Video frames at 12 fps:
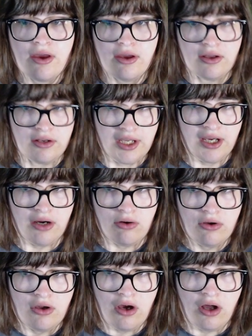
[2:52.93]
Now,
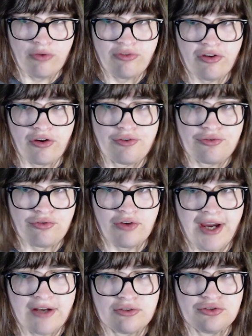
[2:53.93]
I'll also go through
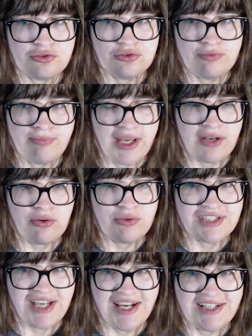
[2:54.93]
how to make noise
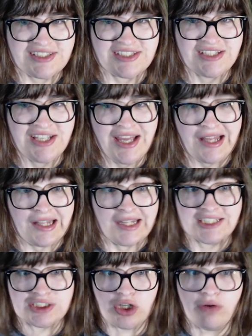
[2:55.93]
gates
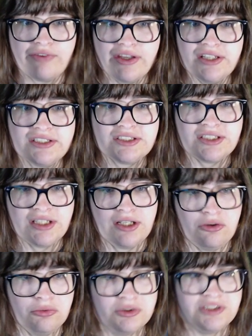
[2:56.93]
less obvious,
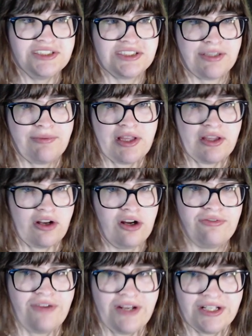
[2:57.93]
which is something that I've
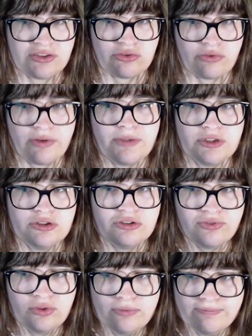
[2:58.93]
found extremely
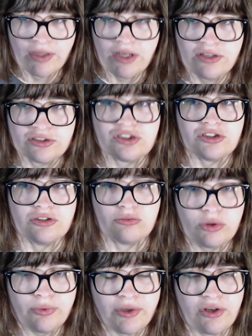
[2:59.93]
useful. So
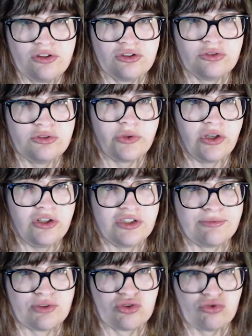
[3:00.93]
what we're going to do is we're going to jump
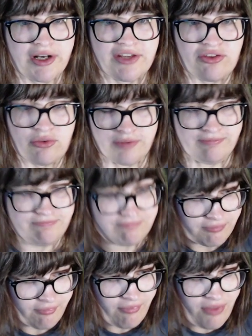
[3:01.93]
straight into it.
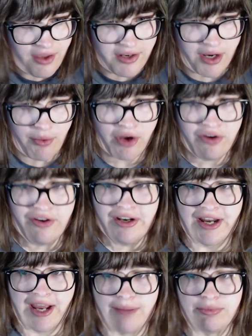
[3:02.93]
Now, we're going to need a
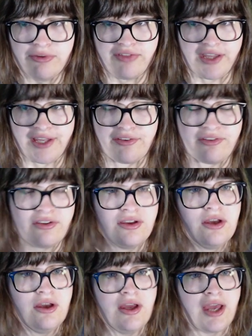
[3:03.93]
couple of things,
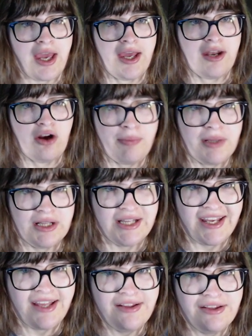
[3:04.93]
and I'll be
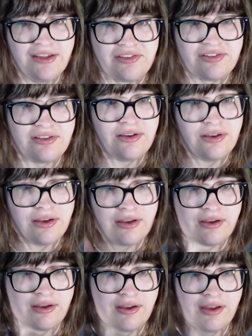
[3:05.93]
linking this
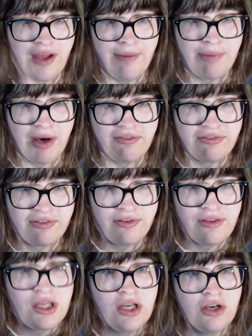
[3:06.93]
above.
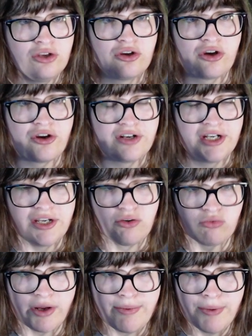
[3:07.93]
You're going to need
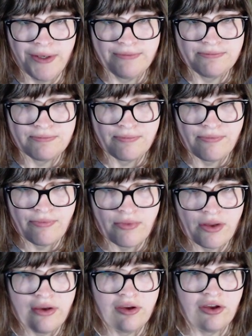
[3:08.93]
Reaper,
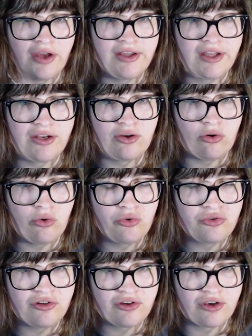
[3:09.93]
and then you're
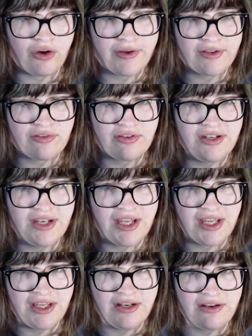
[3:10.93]
also going to
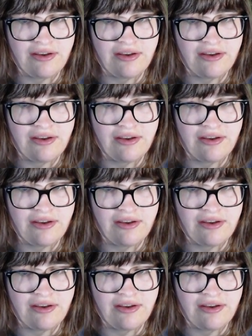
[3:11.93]
need